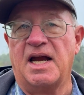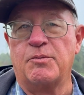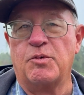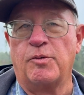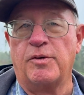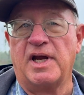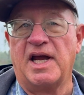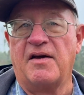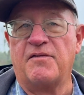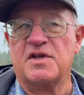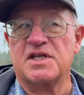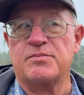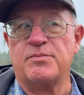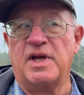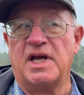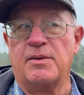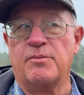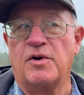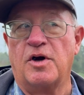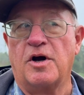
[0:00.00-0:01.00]
but we have this
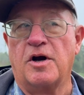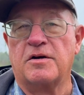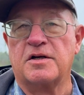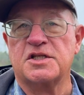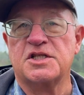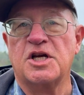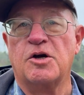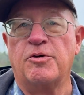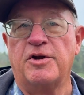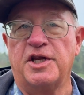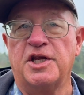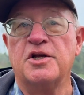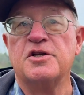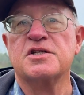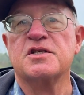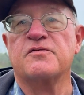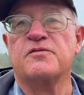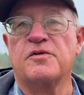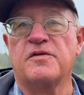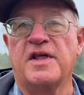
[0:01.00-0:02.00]
big barn, and so we use
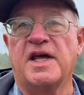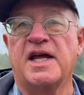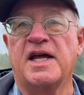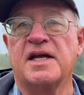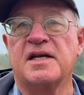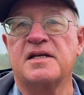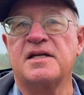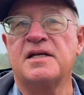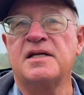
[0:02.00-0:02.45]
it for that,